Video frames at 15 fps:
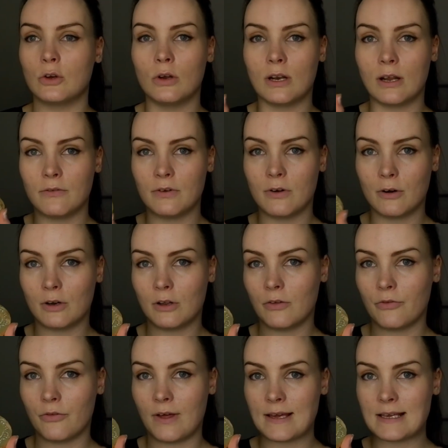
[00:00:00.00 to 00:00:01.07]
and I've heard
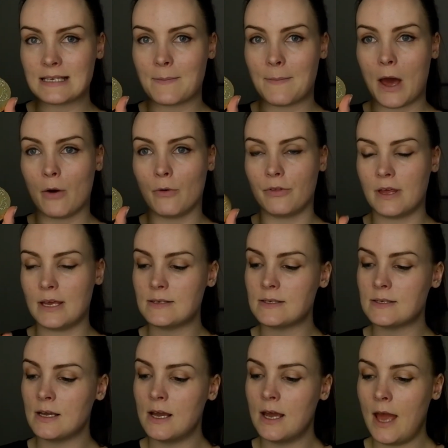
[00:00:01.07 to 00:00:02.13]
good things about
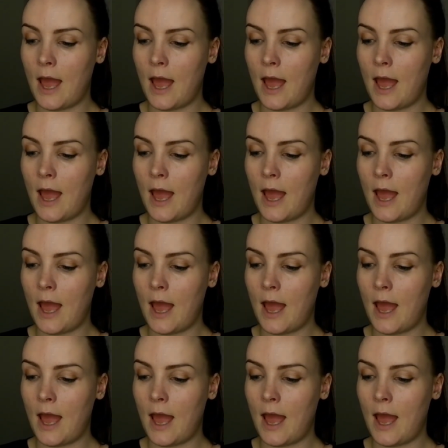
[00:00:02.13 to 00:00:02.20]
this.